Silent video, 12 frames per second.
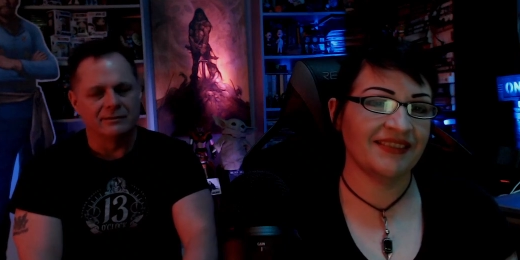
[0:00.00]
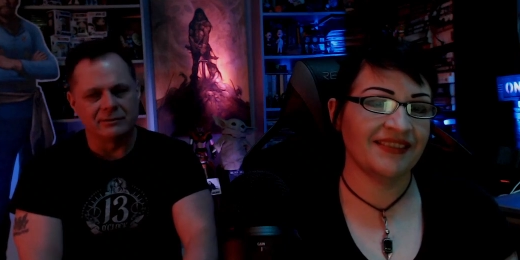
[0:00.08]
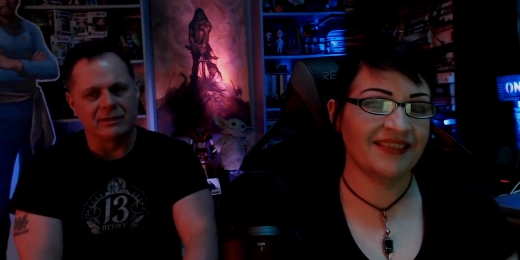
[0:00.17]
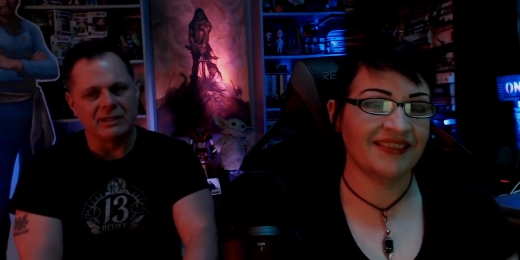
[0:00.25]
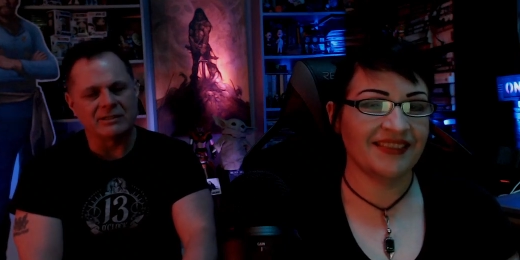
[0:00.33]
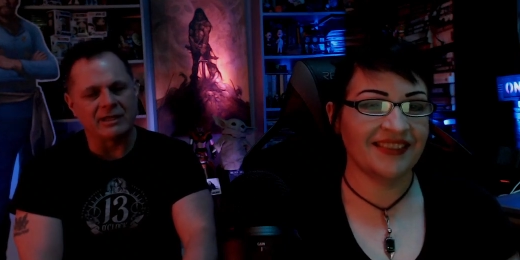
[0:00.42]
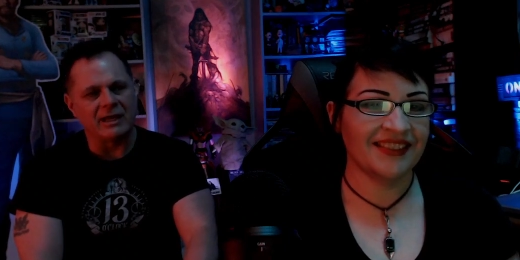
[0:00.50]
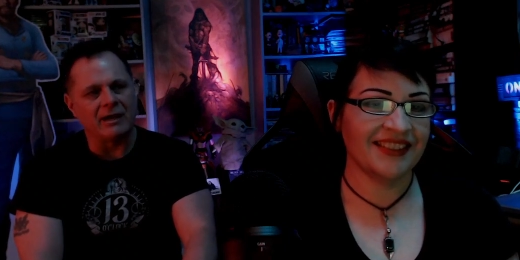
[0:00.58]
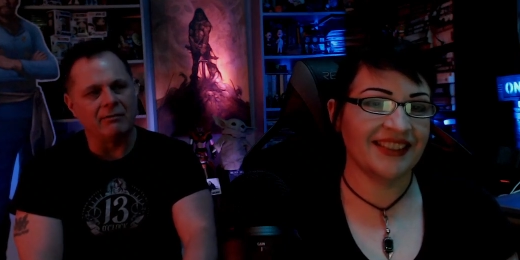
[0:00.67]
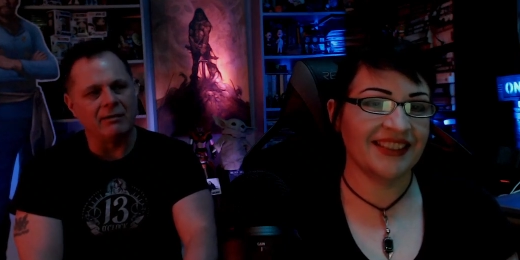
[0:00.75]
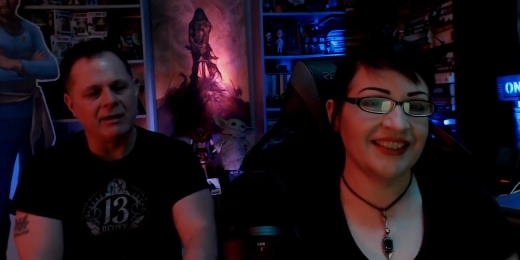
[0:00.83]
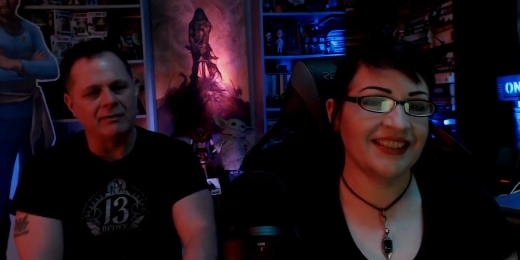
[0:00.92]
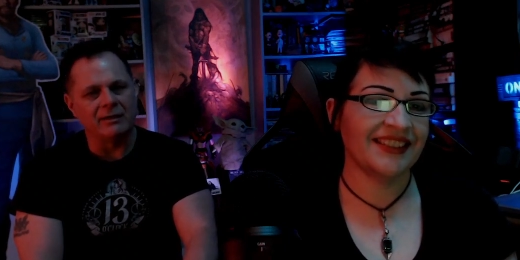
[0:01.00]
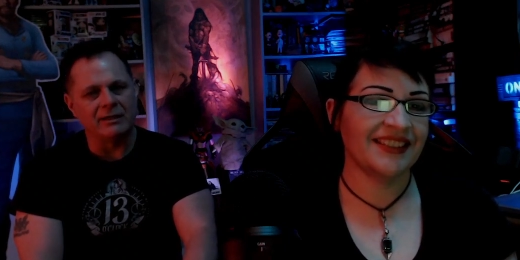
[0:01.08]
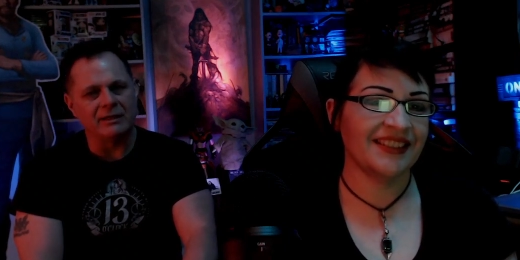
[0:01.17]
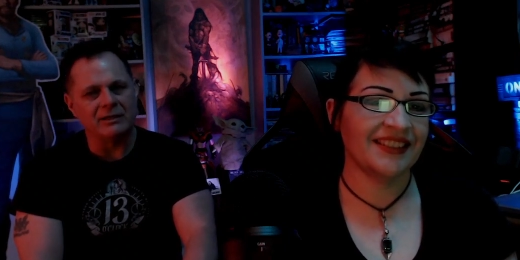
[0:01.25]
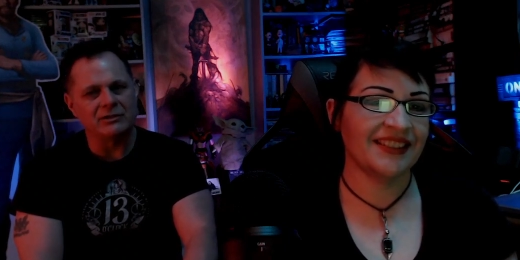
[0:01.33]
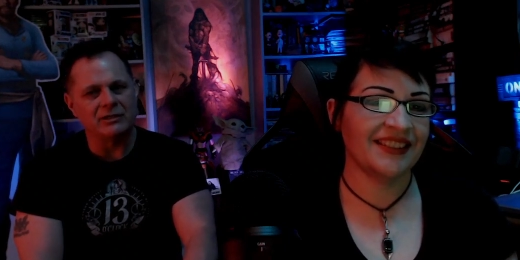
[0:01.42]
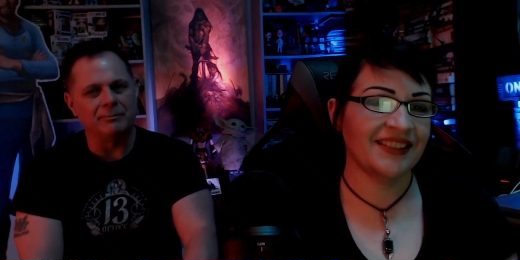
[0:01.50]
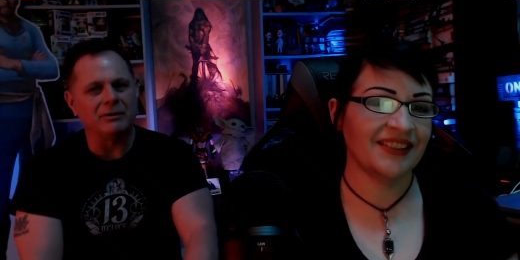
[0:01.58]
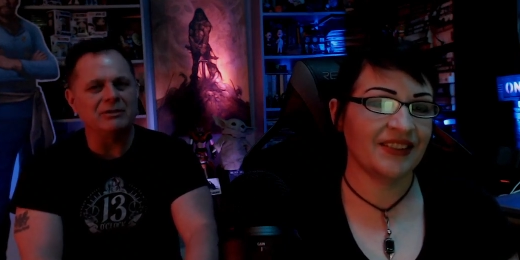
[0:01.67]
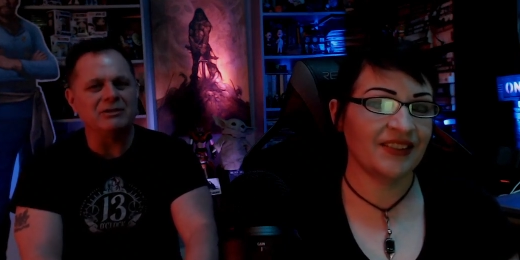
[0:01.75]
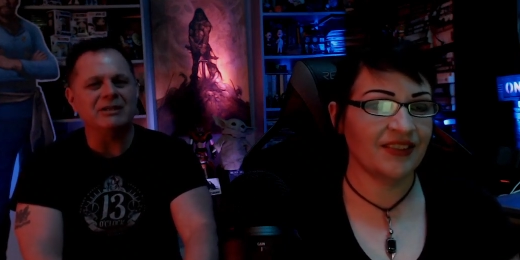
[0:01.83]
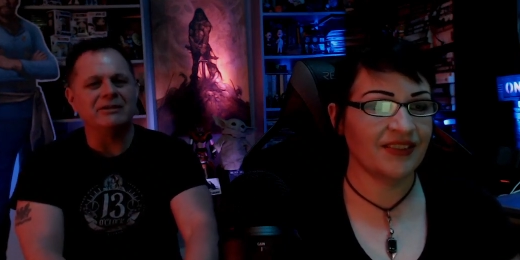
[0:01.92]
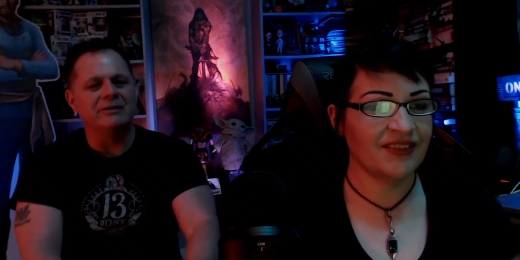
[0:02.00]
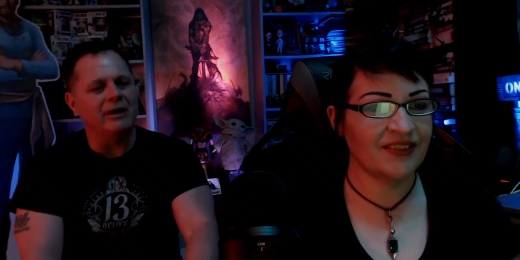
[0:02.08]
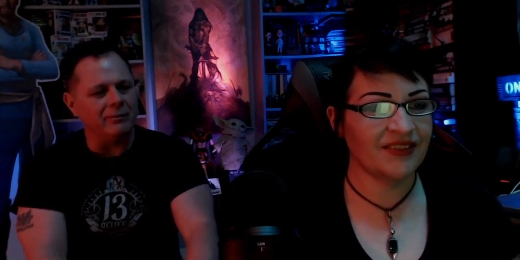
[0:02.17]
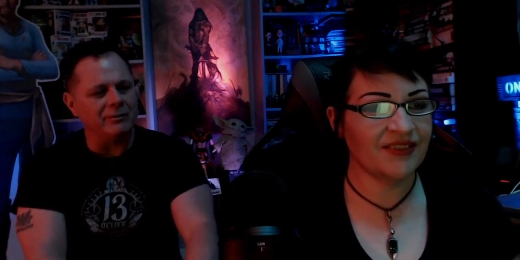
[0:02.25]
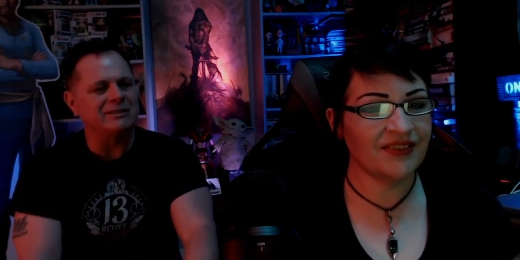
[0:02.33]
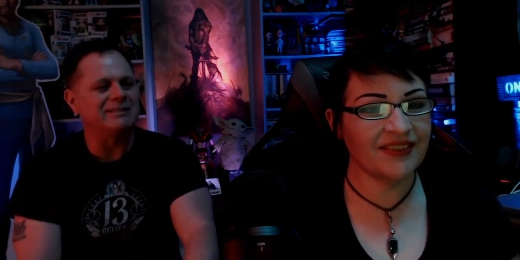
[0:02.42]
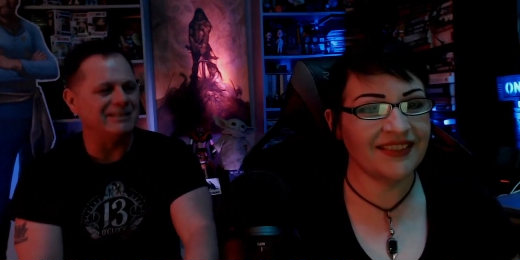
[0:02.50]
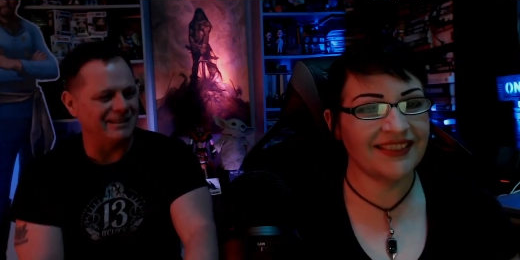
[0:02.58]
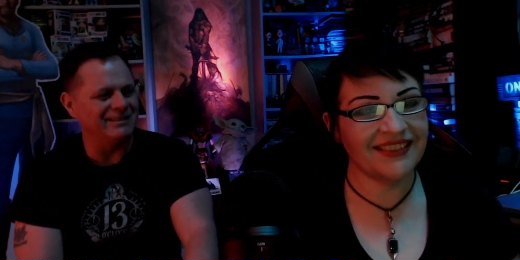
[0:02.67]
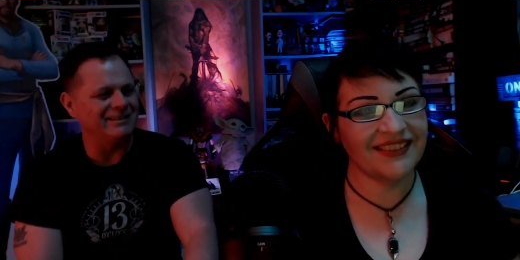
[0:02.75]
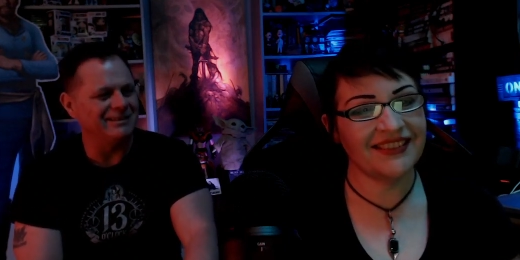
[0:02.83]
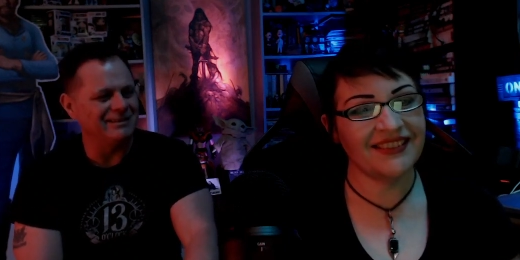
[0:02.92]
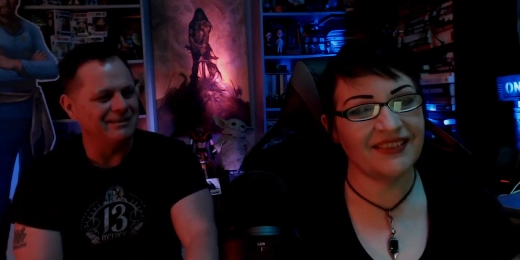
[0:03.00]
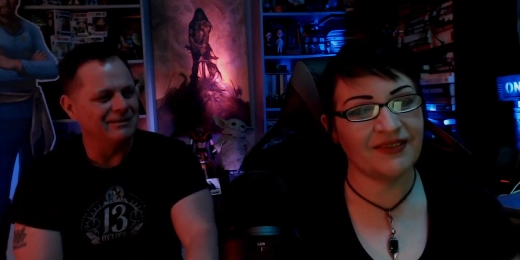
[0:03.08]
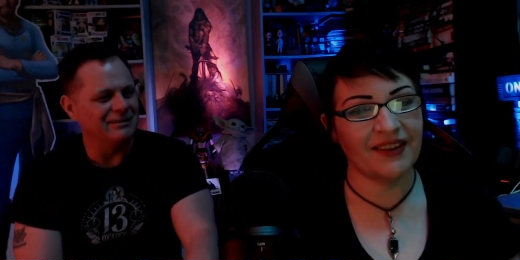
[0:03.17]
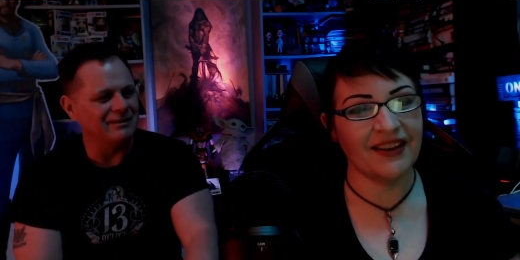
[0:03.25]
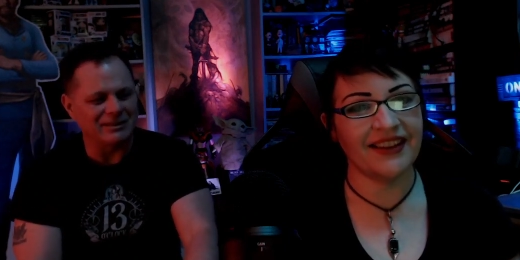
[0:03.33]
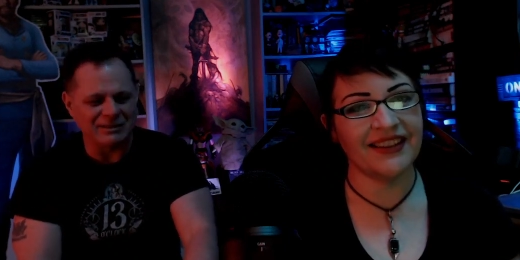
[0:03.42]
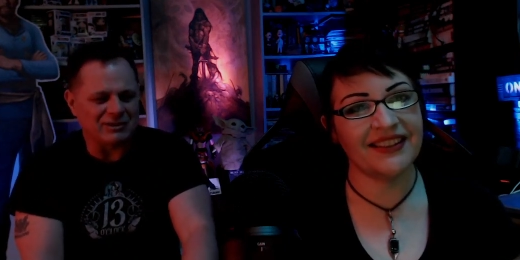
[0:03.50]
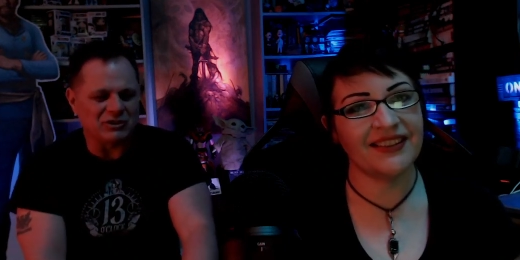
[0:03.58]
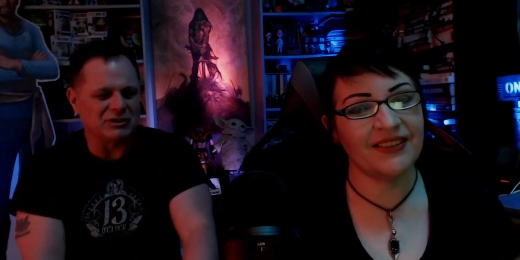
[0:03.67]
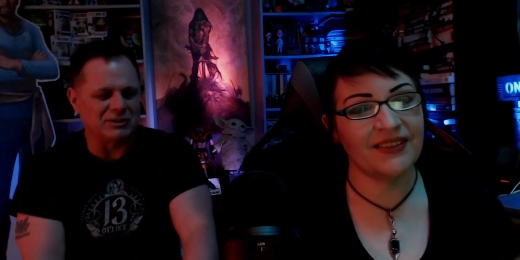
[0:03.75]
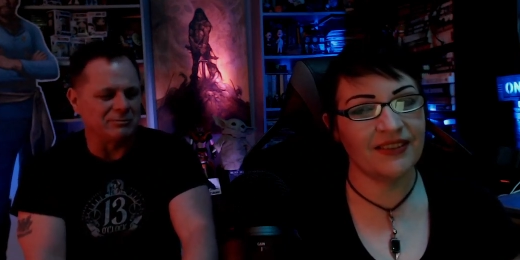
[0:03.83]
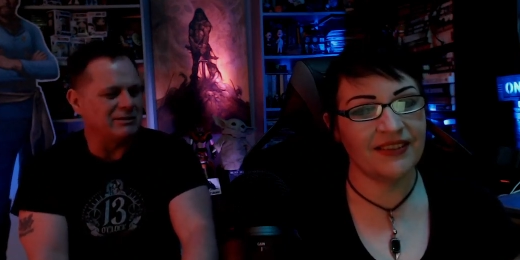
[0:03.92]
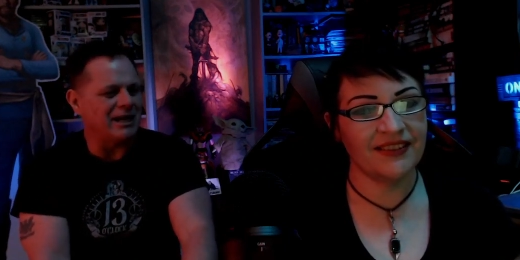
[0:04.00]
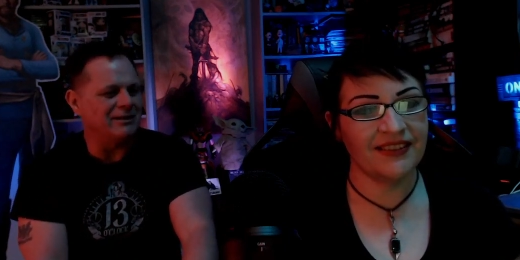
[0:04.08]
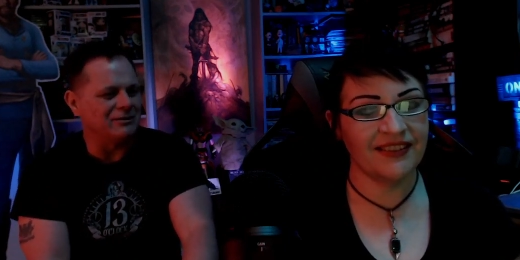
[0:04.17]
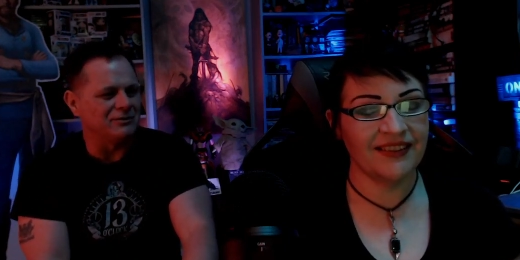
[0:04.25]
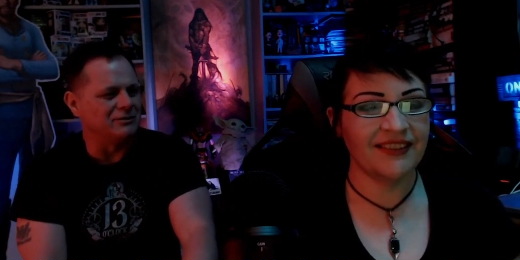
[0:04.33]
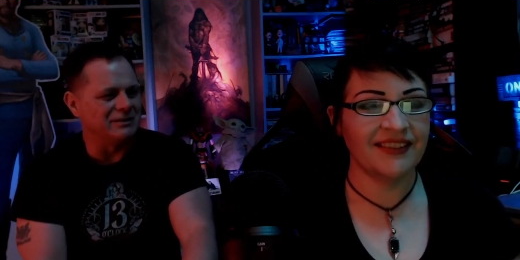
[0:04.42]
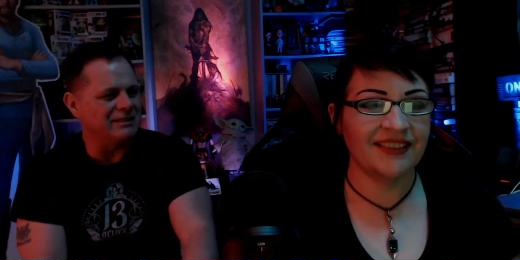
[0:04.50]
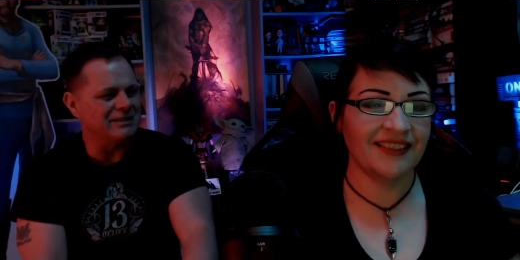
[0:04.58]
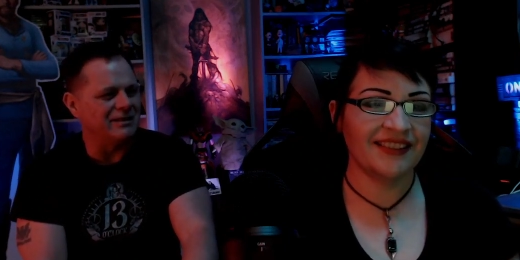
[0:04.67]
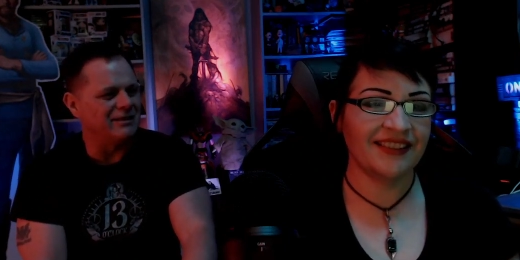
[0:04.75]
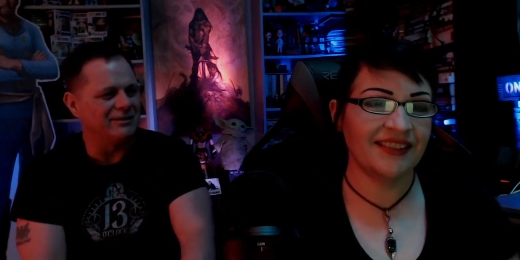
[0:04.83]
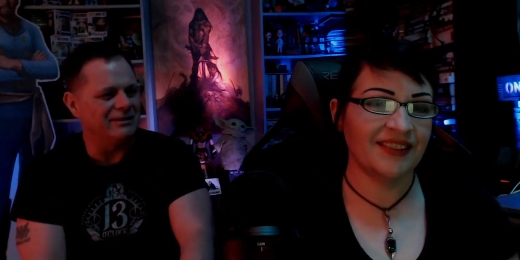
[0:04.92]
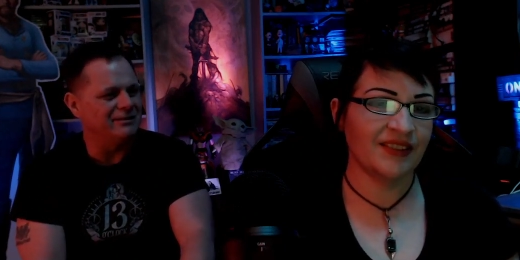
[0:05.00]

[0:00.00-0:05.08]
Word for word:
Speaker 1: So that's how it got around a lot of that shit. But you didn't notice it. Right. Because that's just some technical detail that